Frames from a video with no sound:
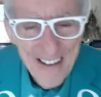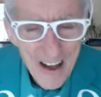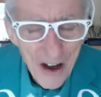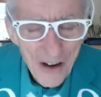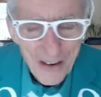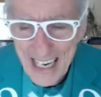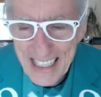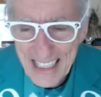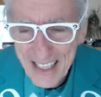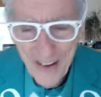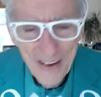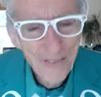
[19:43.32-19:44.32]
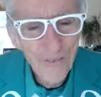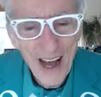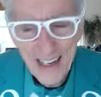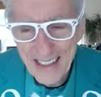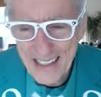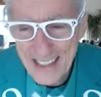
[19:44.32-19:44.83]
Okay,
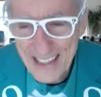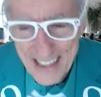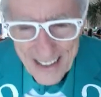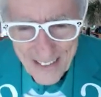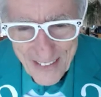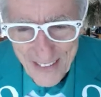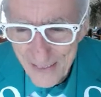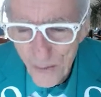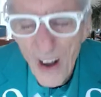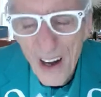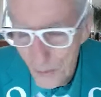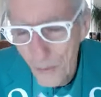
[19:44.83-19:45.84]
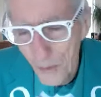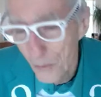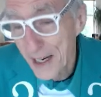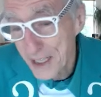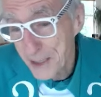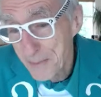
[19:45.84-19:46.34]
watch you.
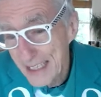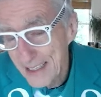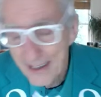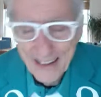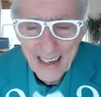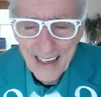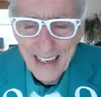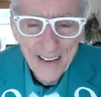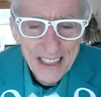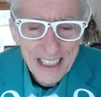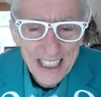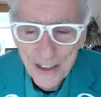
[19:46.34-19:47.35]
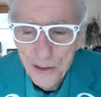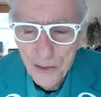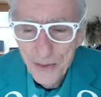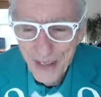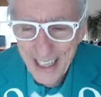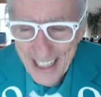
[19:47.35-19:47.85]
Watch me. I can't see you.
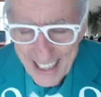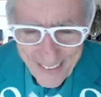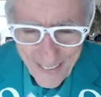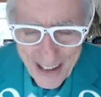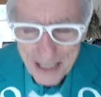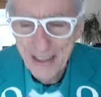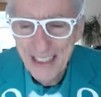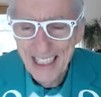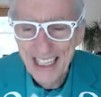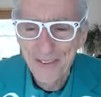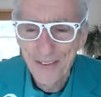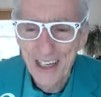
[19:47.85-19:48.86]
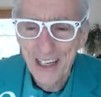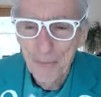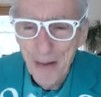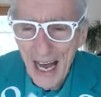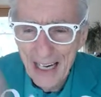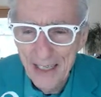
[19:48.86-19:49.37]
Watch me in the next video.
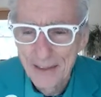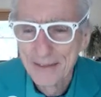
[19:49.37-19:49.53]
Bye.